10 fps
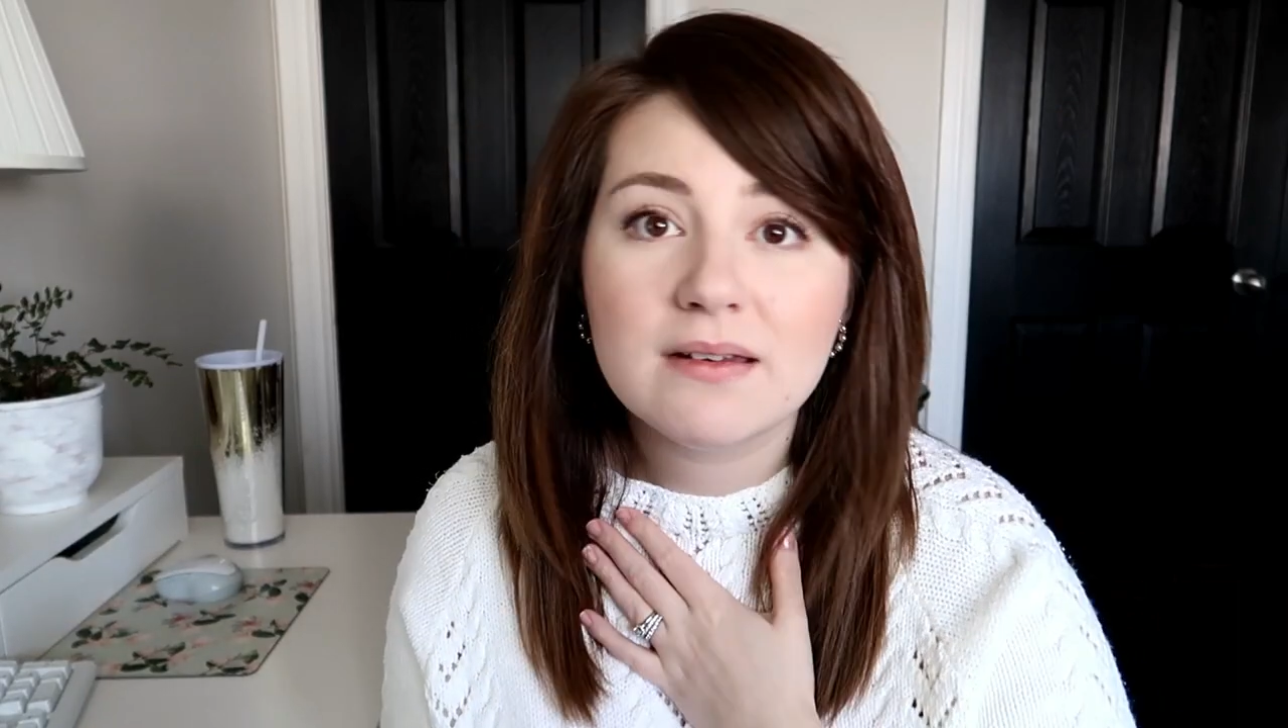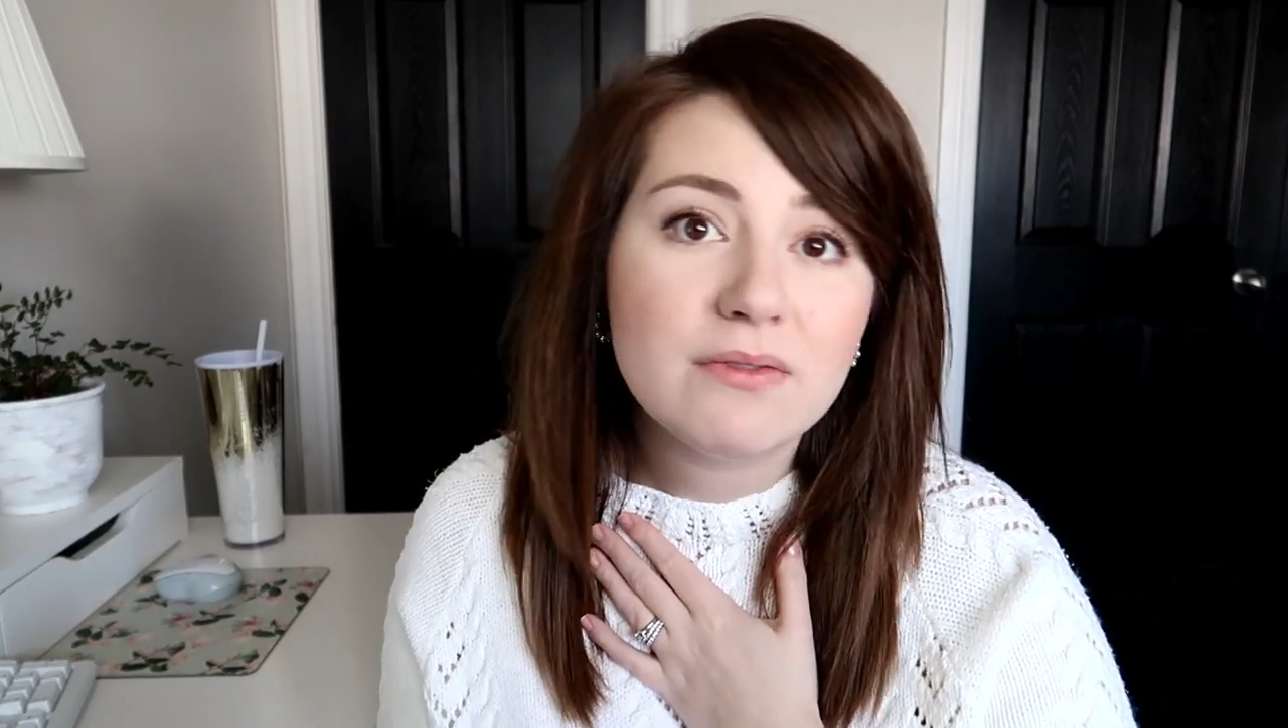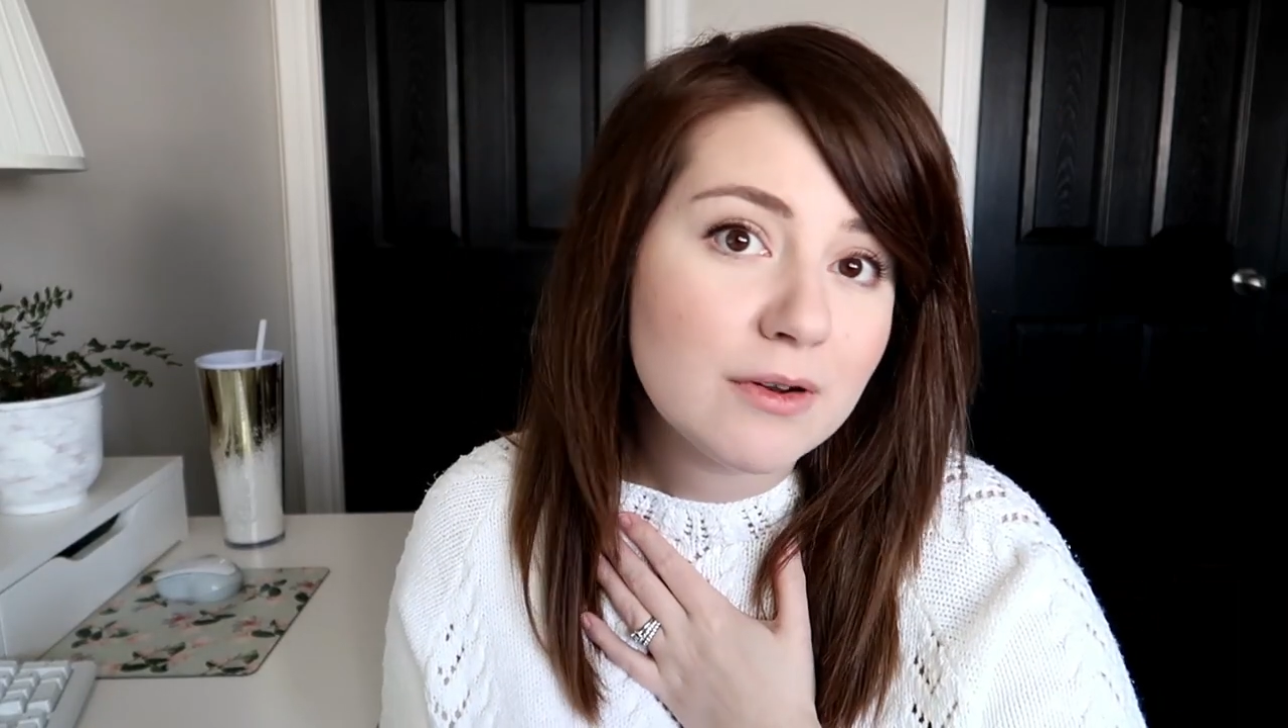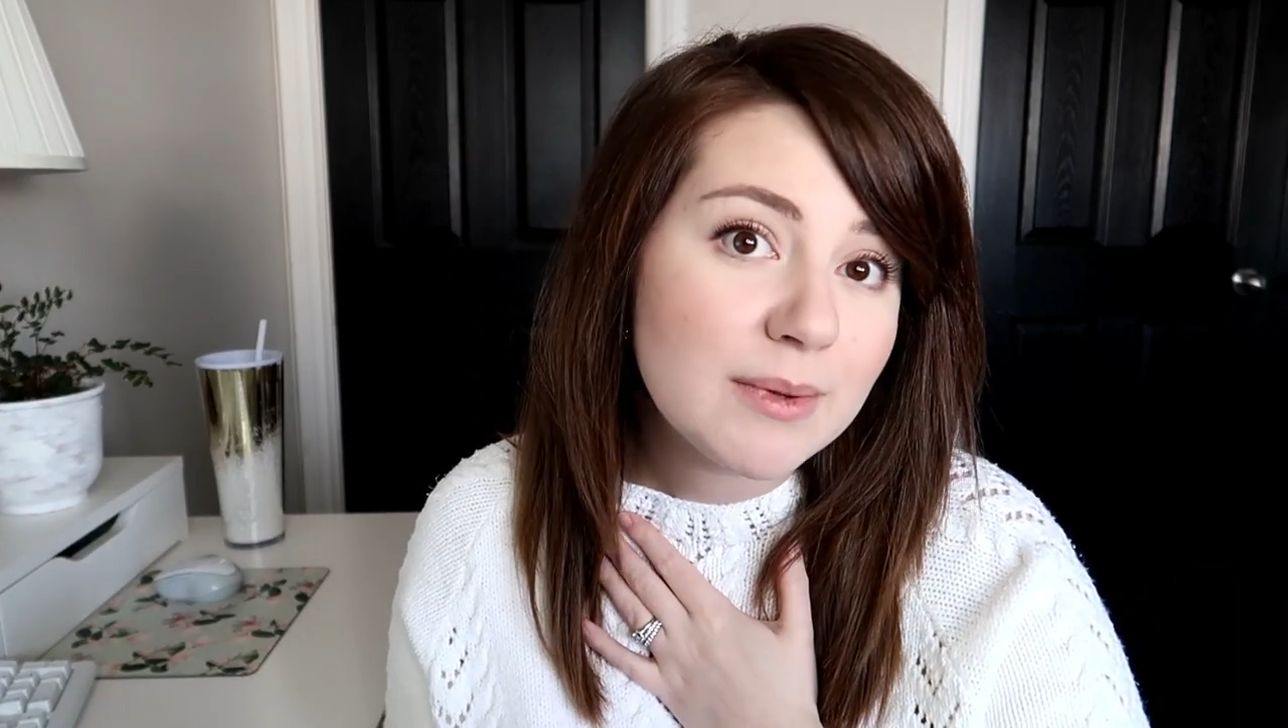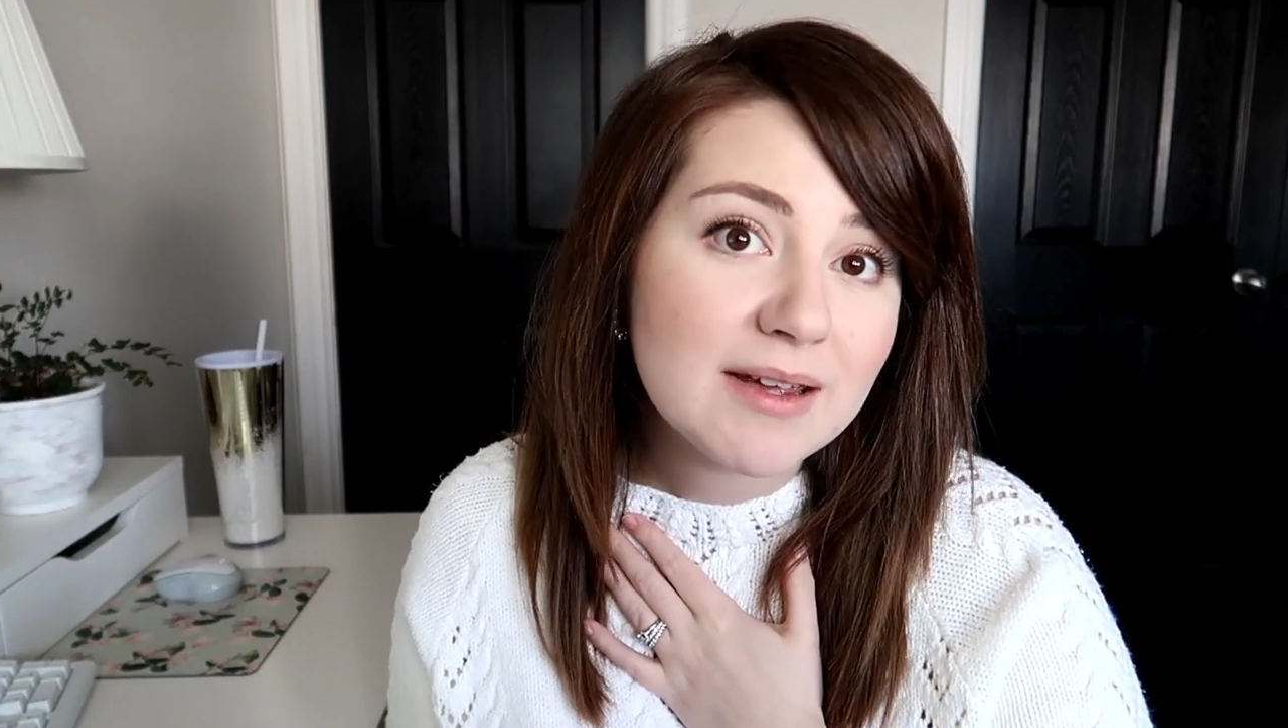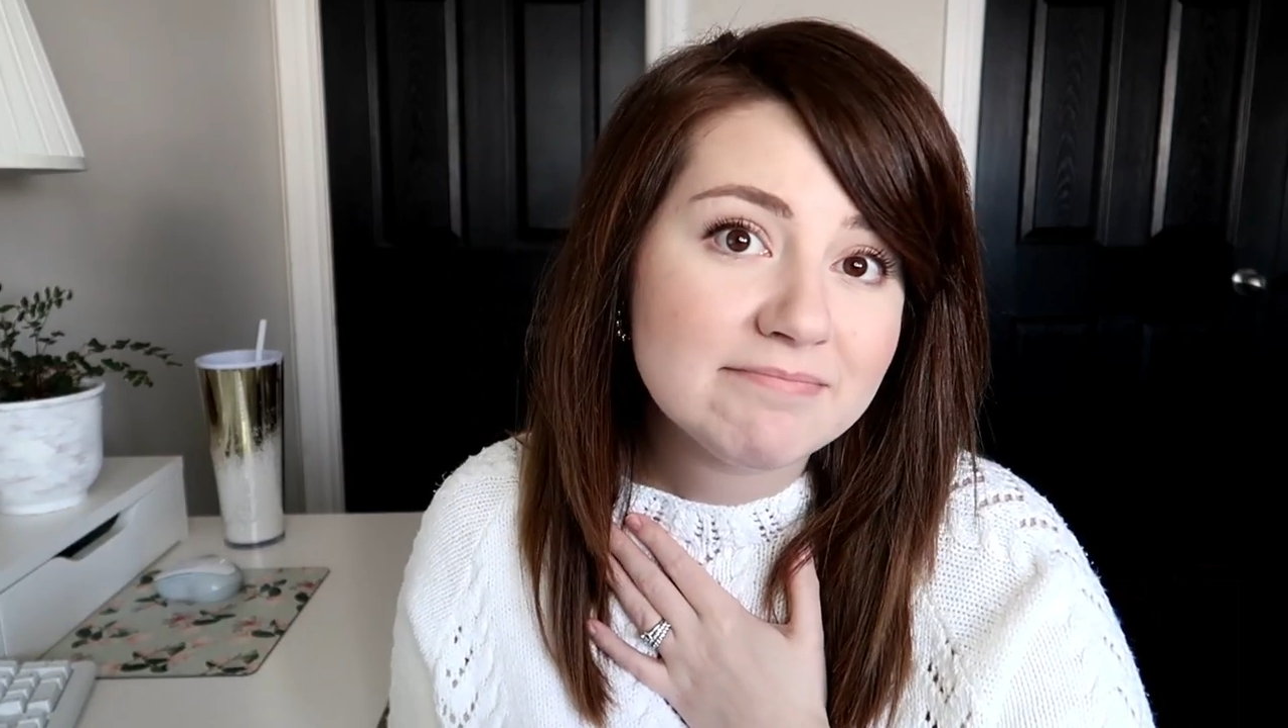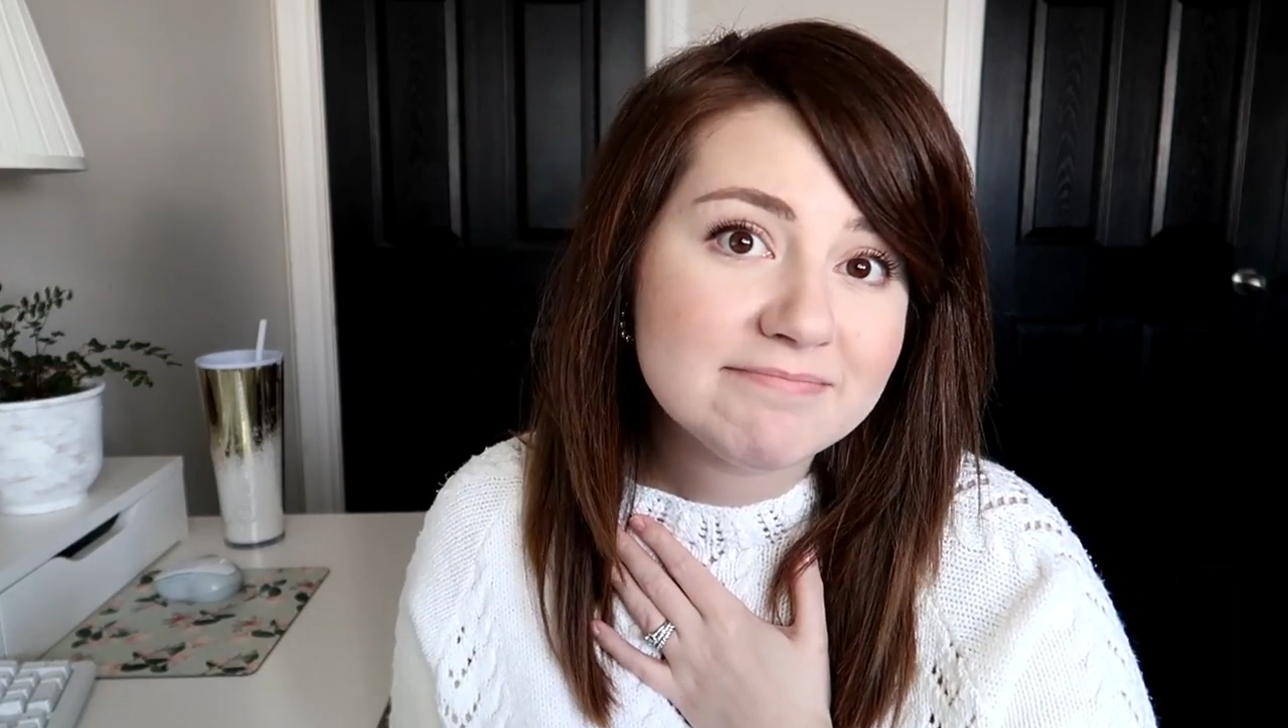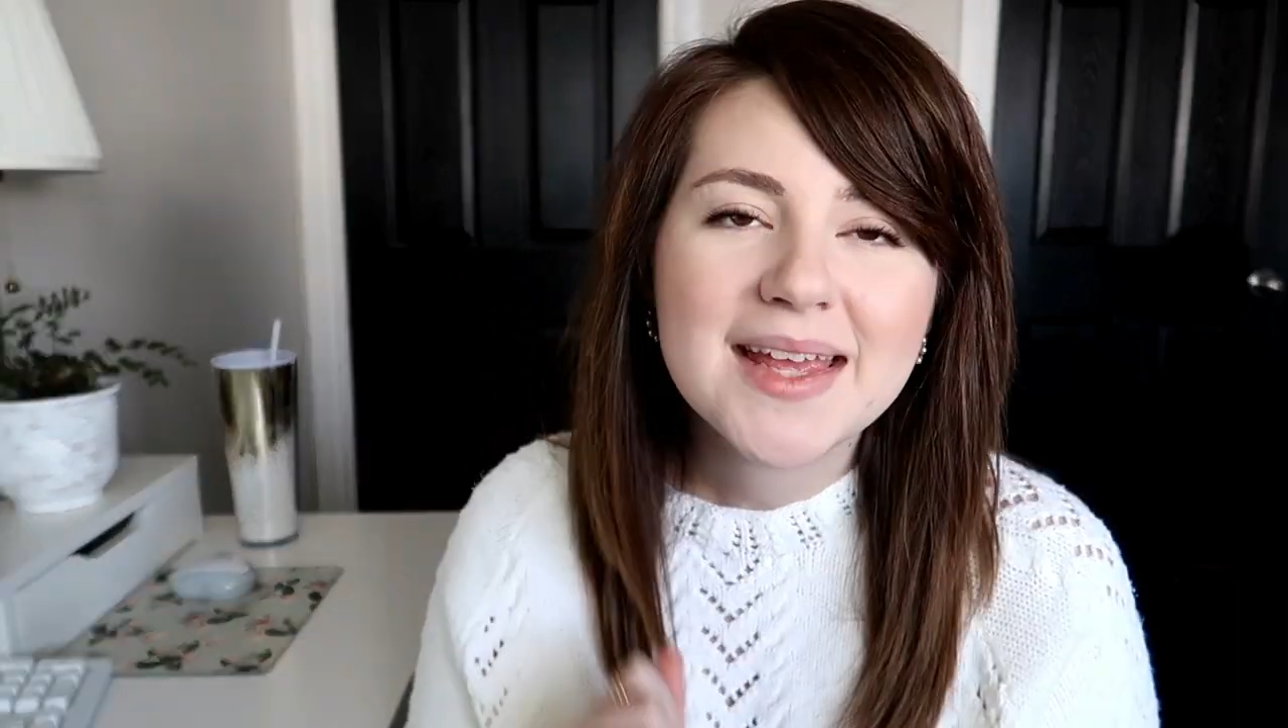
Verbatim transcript: did for me.